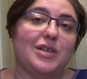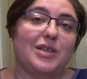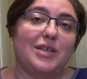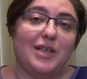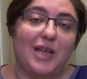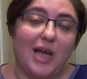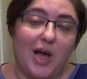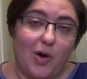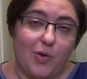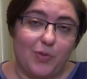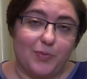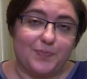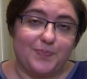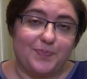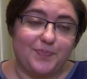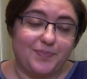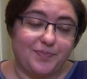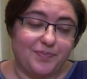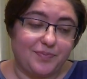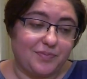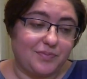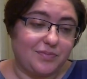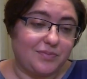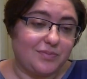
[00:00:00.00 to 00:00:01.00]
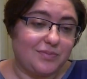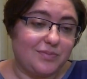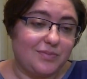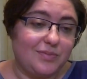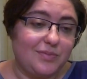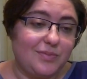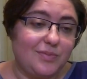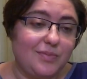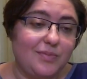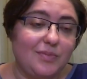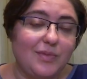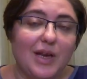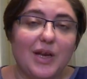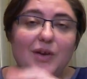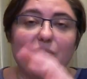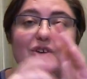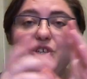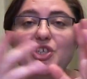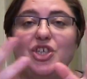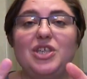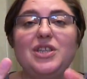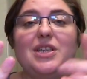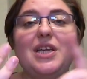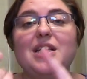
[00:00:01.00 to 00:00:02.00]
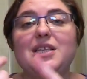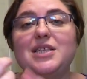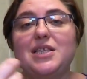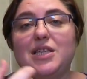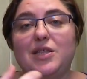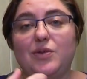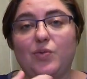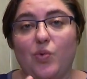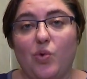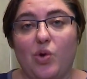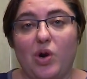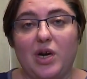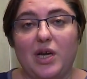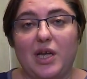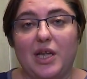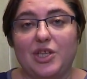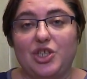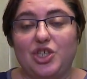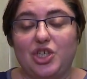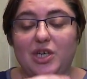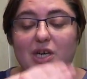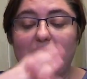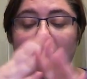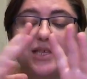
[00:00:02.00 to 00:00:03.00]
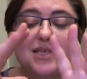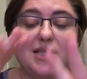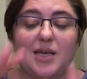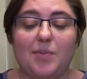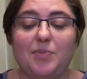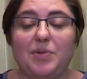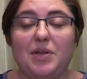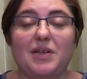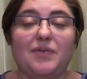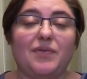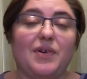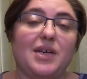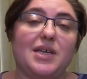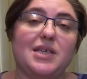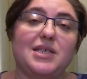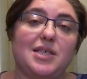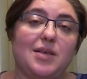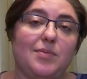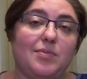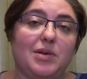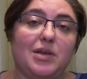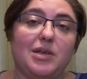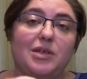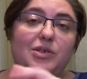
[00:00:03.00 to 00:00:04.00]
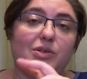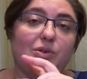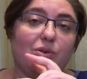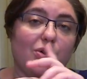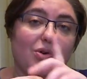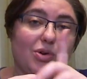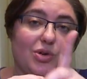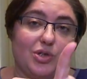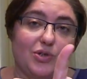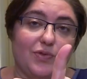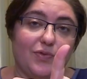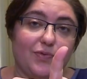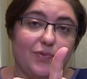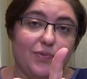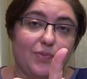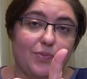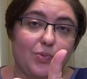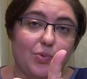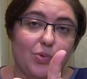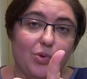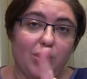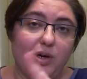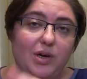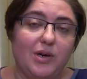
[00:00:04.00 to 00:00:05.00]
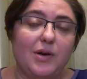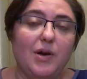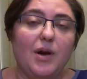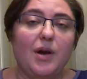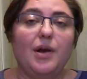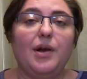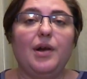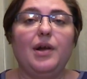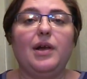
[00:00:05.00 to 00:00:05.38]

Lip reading: Now, Regina is at work and she got something very similar to her work,